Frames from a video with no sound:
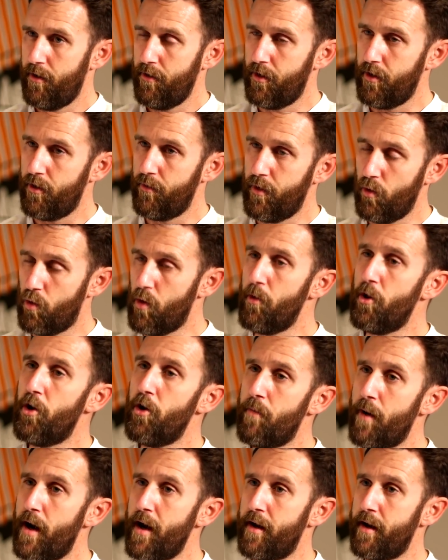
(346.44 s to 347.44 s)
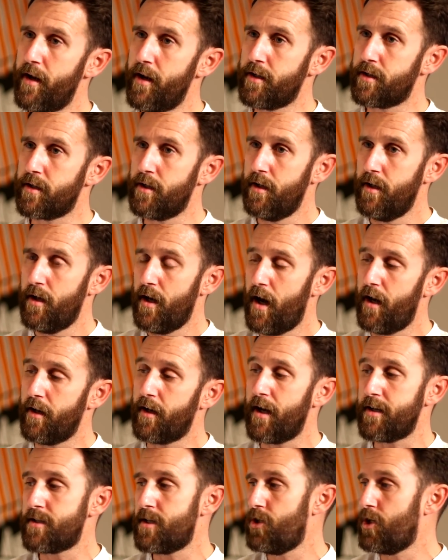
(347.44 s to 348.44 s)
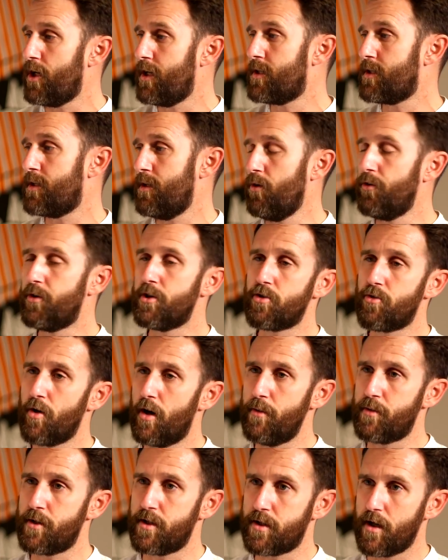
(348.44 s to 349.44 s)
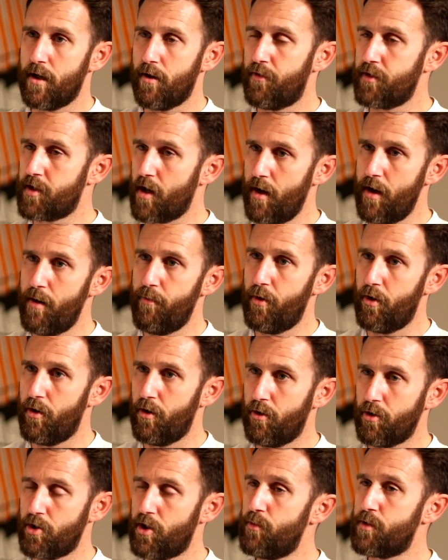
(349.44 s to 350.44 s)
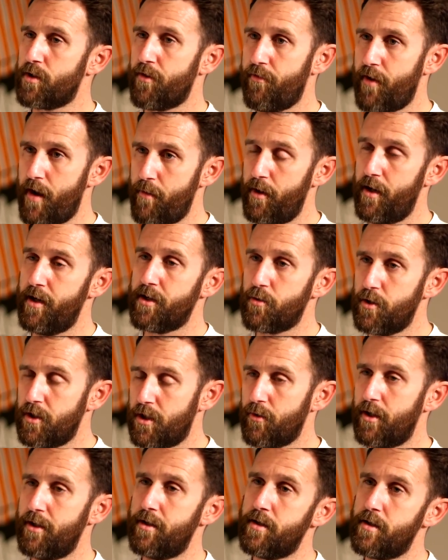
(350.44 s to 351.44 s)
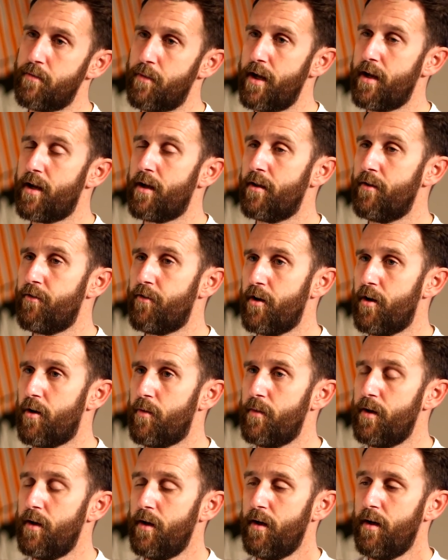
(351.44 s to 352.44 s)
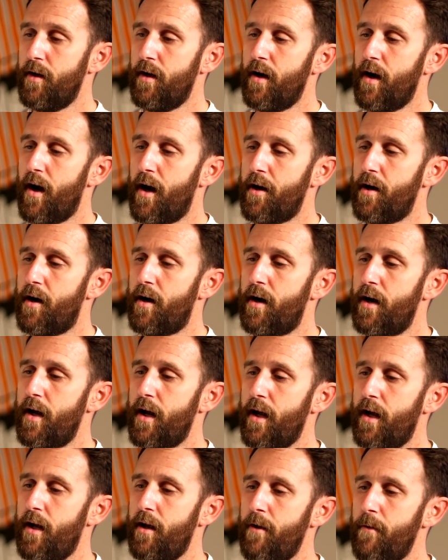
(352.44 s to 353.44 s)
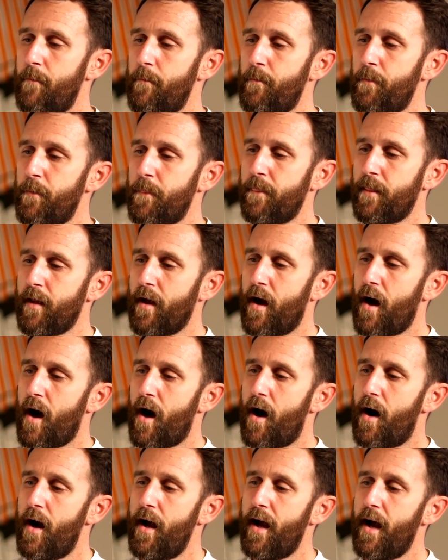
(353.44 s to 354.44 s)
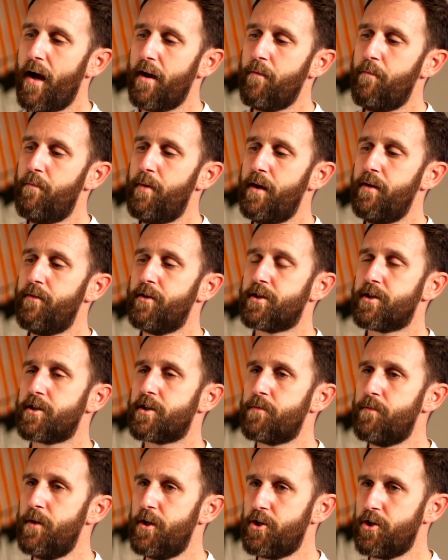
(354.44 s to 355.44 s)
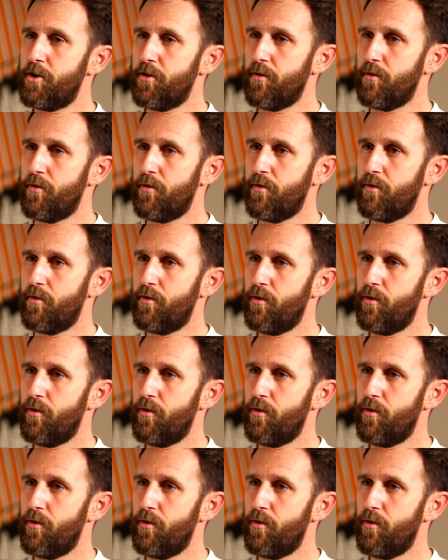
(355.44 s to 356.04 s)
the, the woman who made it. And Cassie Jaye still describes herself as a liberal. She was a feminist when she went into making the film. And I, I had a bit of a suspicion